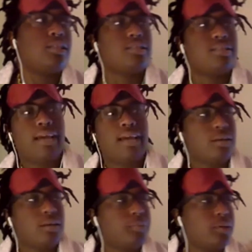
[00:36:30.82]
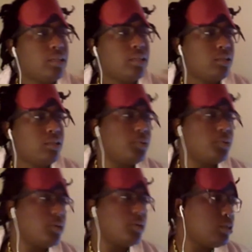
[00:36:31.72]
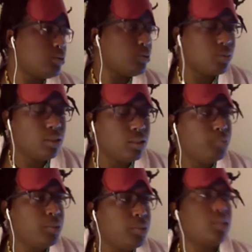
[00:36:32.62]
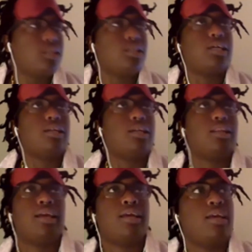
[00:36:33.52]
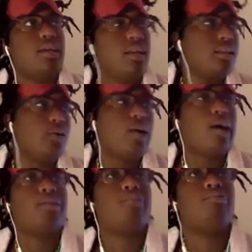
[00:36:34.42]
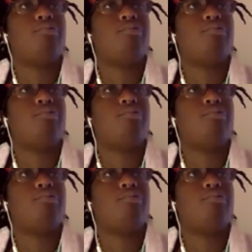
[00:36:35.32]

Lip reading: and inspirational speech and like getting the crowd involved. And I was like,